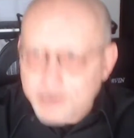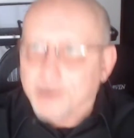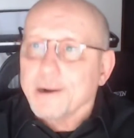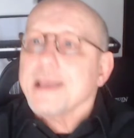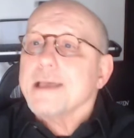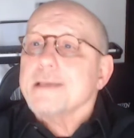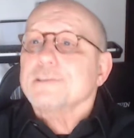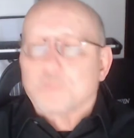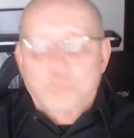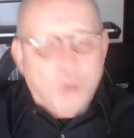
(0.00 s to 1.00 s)
there it
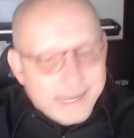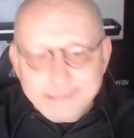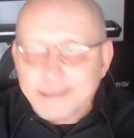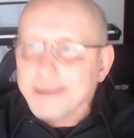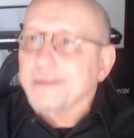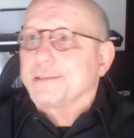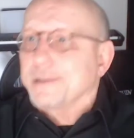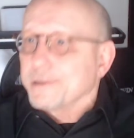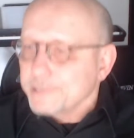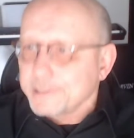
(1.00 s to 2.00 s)
is, right there.
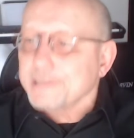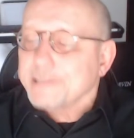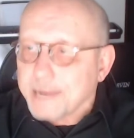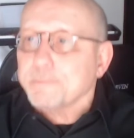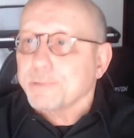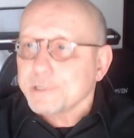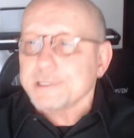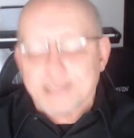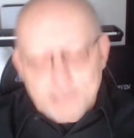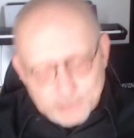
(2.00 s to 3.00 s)
There's the
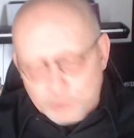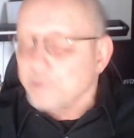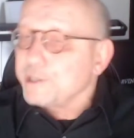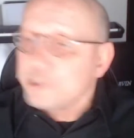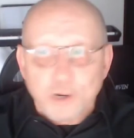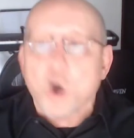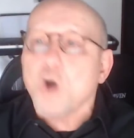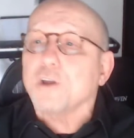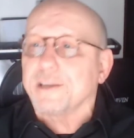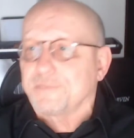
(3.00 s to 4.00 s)
10%. So we should
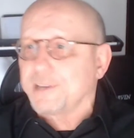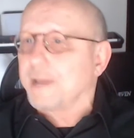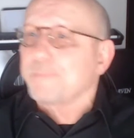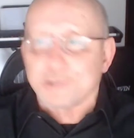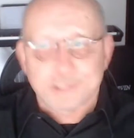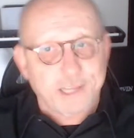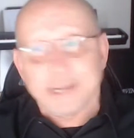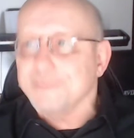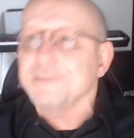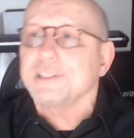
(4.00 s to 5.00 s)
all give
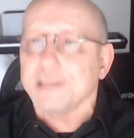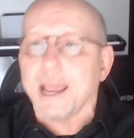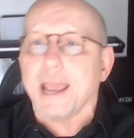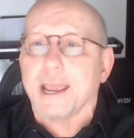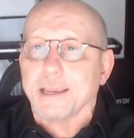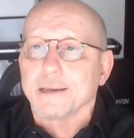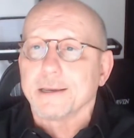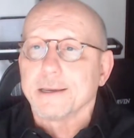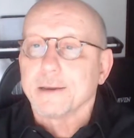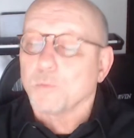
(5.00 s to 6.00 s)
10% even today.
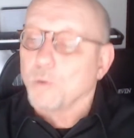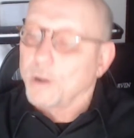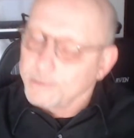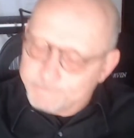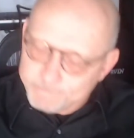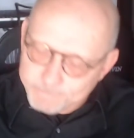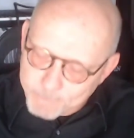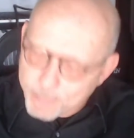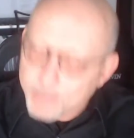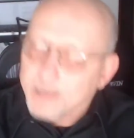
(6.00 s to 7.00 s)
Well,
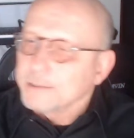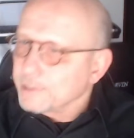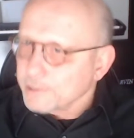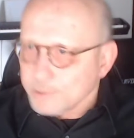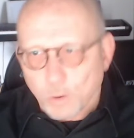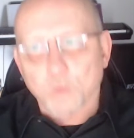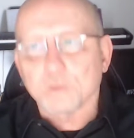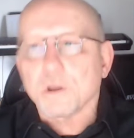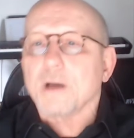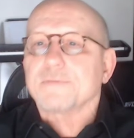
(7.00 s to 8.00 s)
just
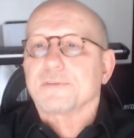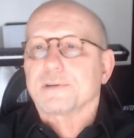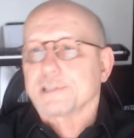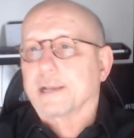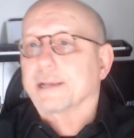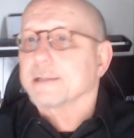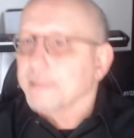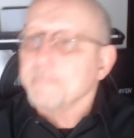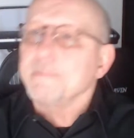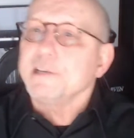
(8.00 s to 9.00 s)
hold on for a
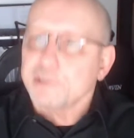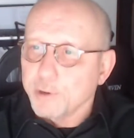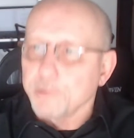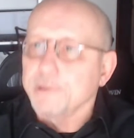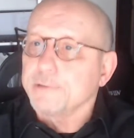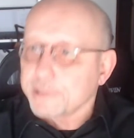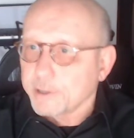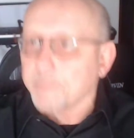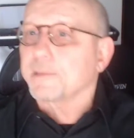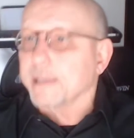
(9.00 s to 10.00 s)
second. Let me show you
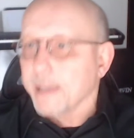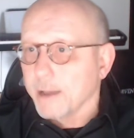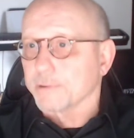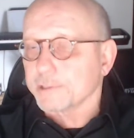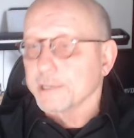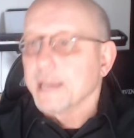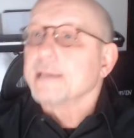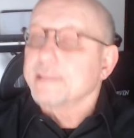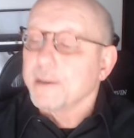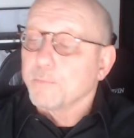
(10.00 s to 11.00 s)
something else
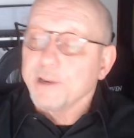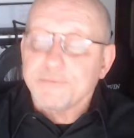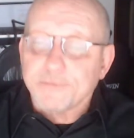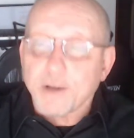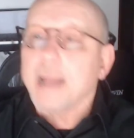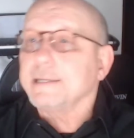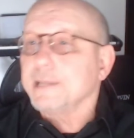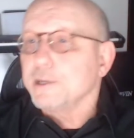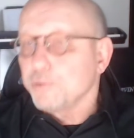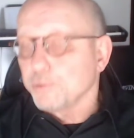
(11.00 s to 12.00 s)
that we
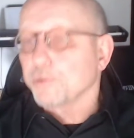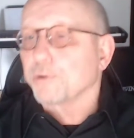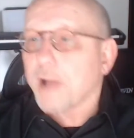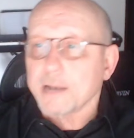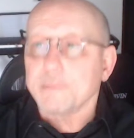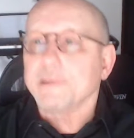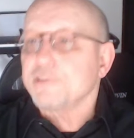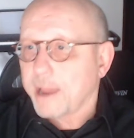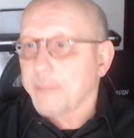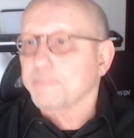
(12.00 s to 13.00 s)
find in
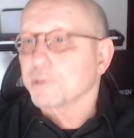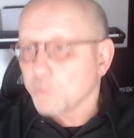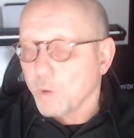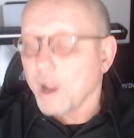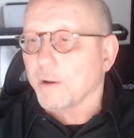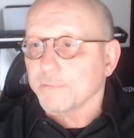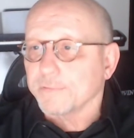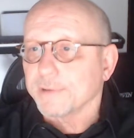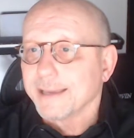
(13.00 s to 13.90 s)
Deuteronomy chapter 12.